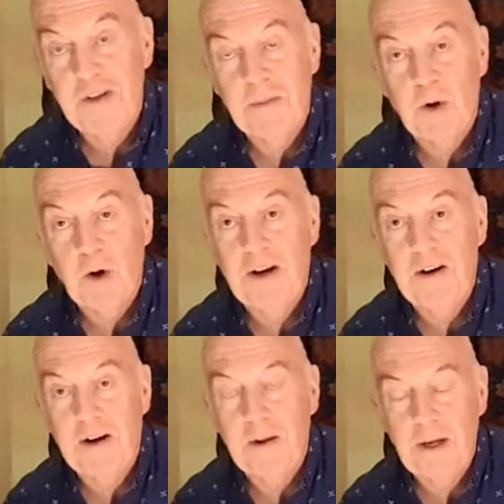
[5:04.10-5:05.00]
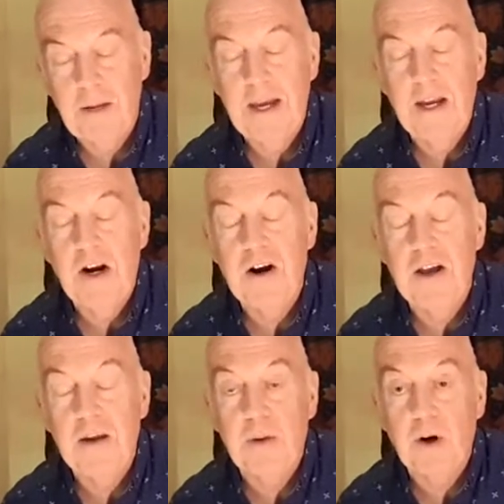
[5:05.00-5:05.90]
the Portland, Maine
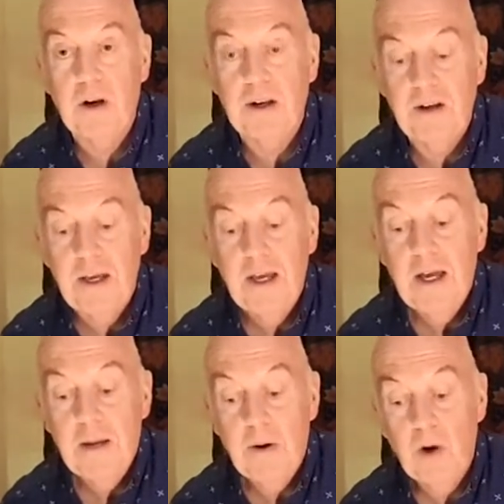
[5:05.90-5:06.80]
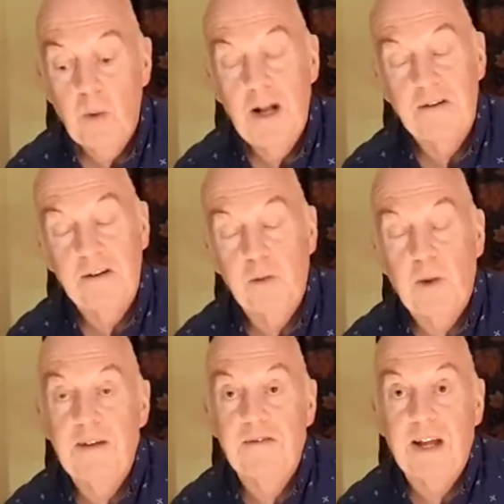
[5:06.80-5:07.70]
area. Paul Wells and his
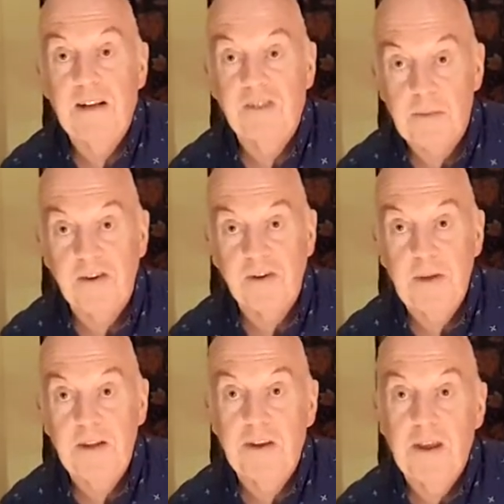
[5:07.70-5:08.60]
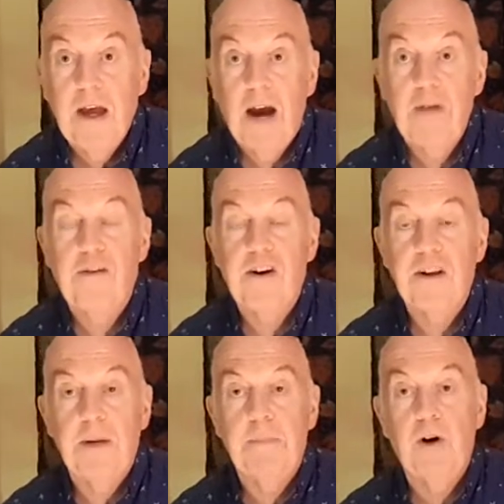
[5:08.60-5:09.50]
wife, Sally Summersmith. I first
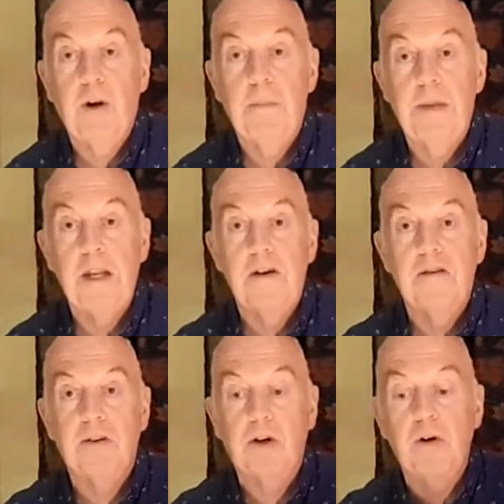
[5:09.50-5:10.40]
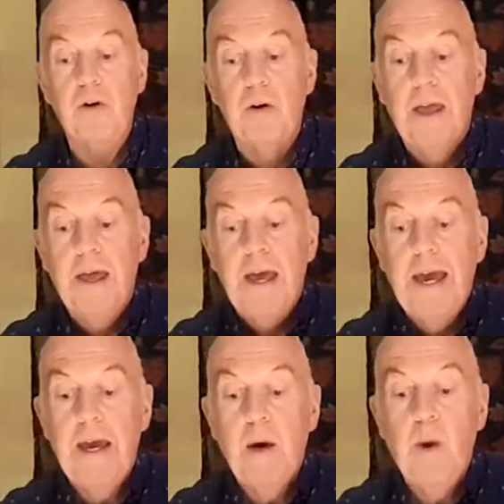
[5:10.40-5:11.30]
met Paul many years ago
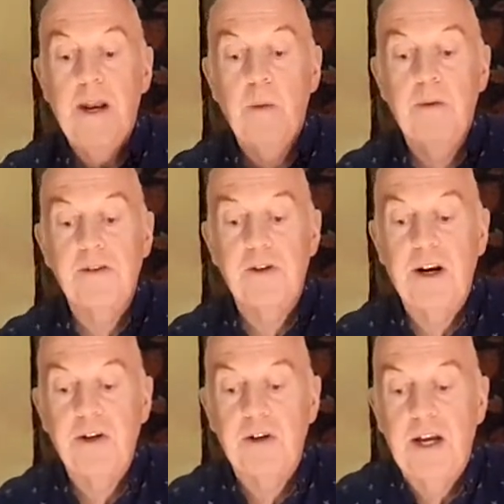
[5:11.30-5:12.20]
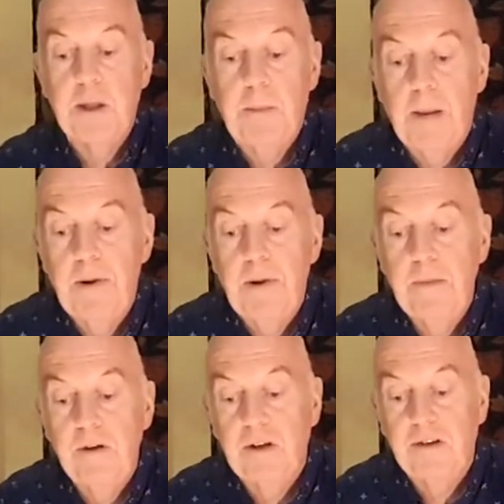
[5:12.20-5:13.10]
when he was director at the Popular
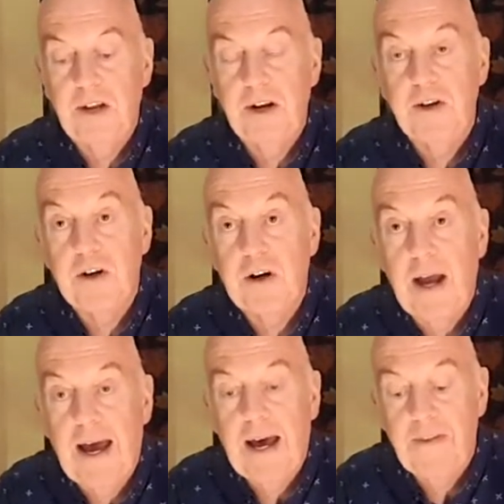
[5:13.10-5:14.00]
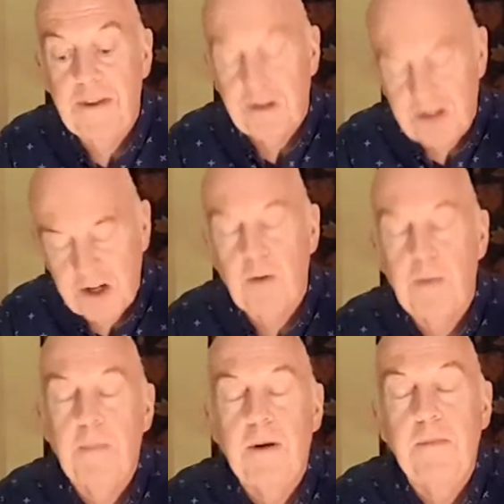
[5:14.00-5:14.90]
Music Center, at Center for
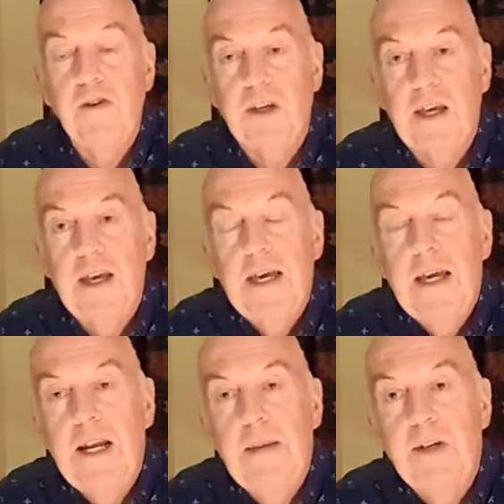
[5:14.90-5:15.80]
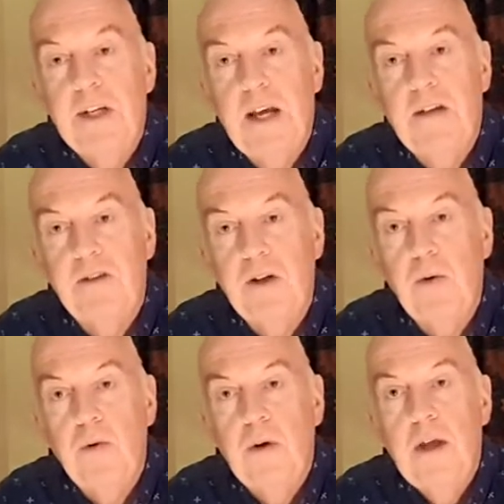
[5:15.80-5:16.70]
Popular Music in MTSU,
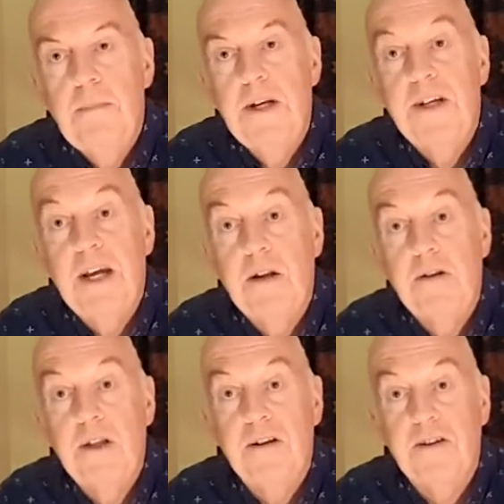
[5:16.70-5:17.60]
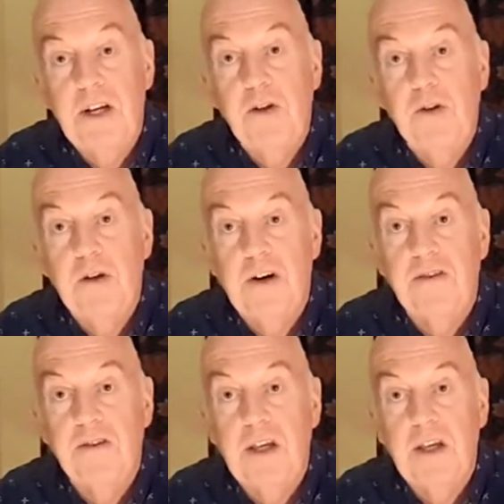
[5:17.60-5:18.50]
Mid Tennessee State
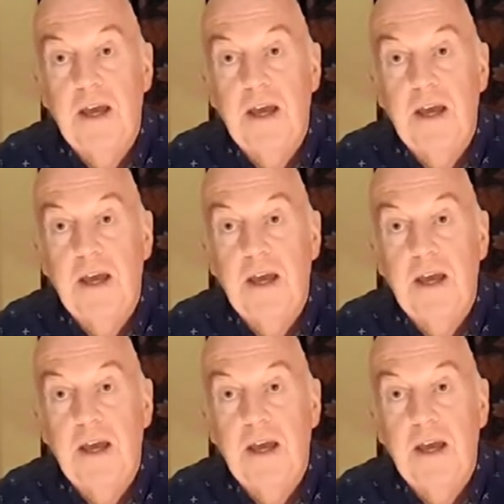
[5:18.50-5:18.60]
University